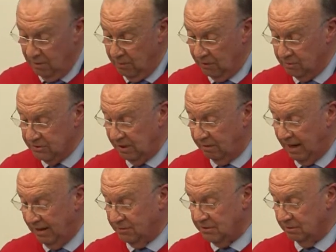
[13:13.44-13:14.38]
but also
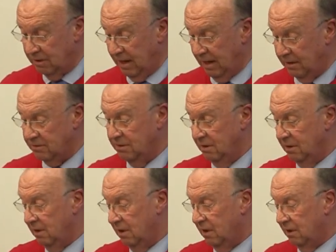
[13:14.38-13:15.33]
how to get
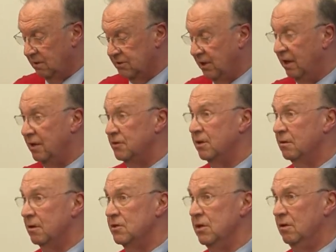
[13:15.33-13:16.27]
science
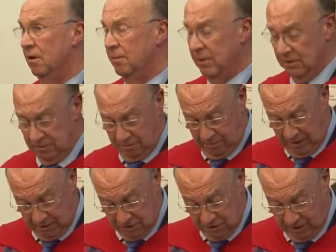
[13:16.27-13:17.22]
across Europe into a
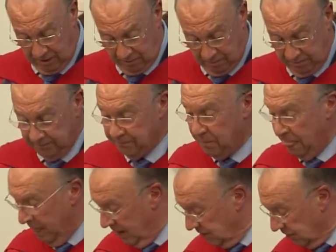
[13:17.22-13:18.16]
better shape.
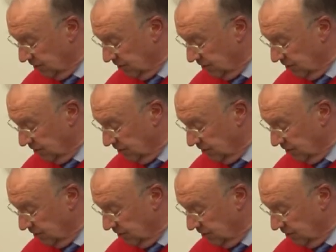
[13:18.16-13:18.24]
So